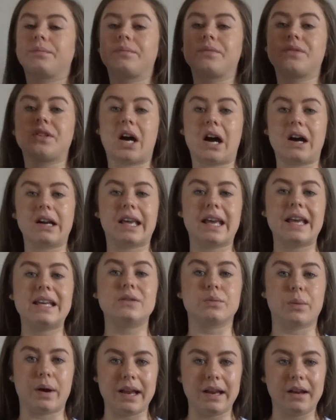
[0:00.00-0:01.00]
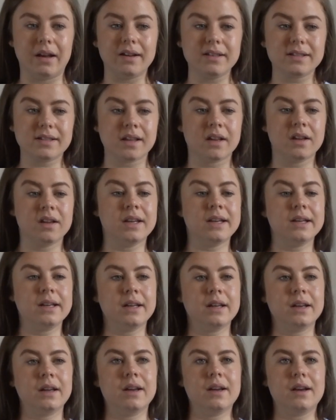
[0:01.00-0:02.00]
target is weight loss
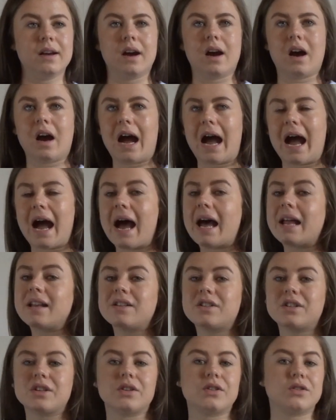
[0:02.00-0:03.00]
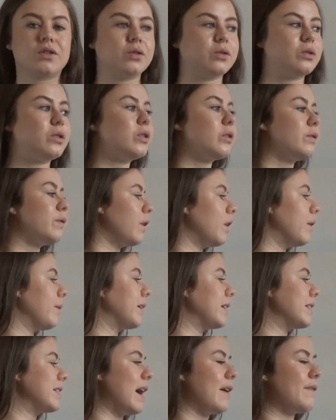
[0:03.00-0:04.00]
and you're
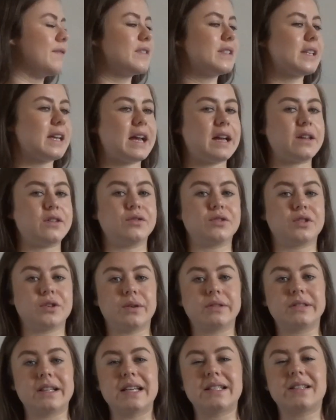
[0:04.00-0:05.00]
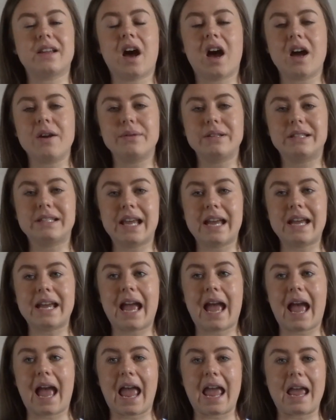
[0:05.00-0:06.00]
following a deficit and you're doing this, I would
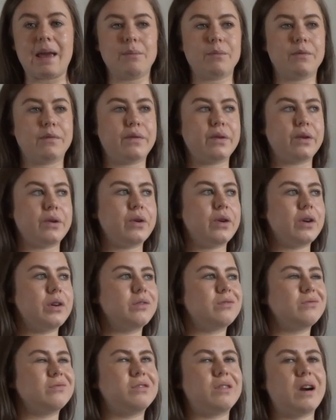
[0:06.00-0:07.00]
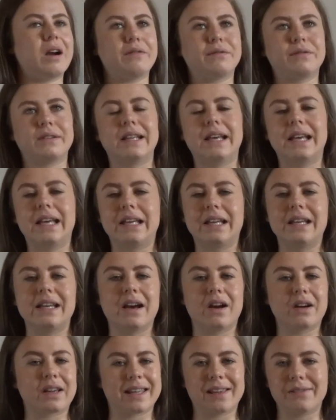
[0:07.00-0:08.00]
say aim for
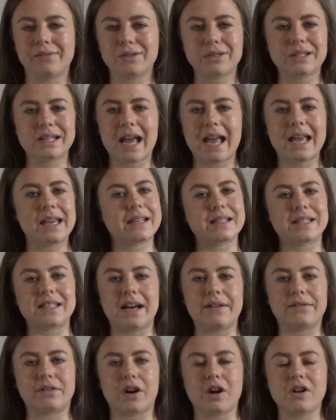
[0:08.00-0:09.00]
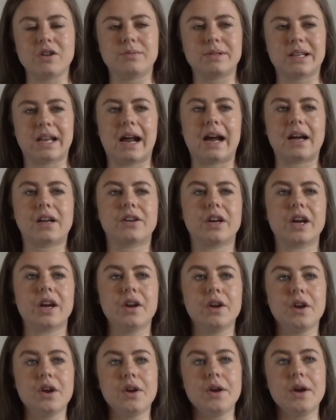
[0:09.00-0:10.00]
roughly, give or take, it's never 100% accurate,
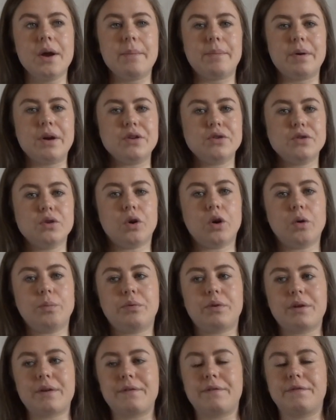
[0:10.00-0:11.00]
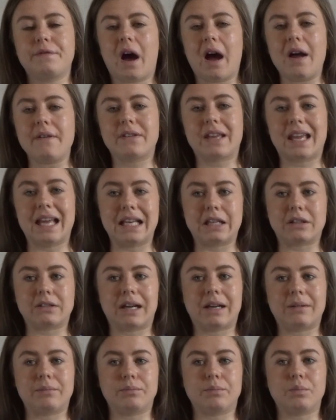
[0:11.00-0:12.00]
but 0.5
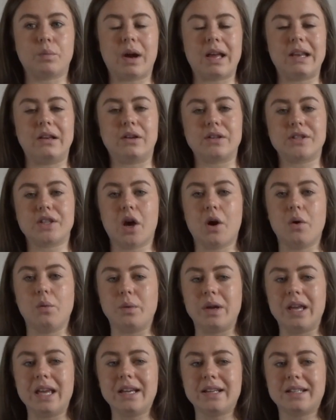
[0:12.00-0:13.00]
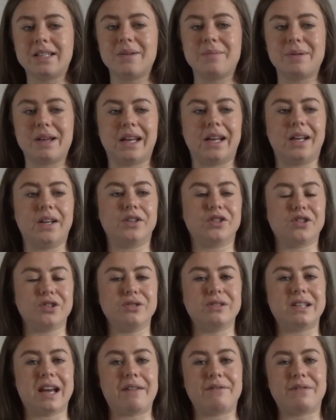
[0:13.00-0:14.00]
kilogram weight loss a week to be in a
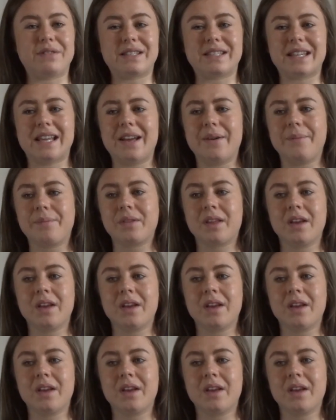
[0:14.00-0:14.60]
true deficit.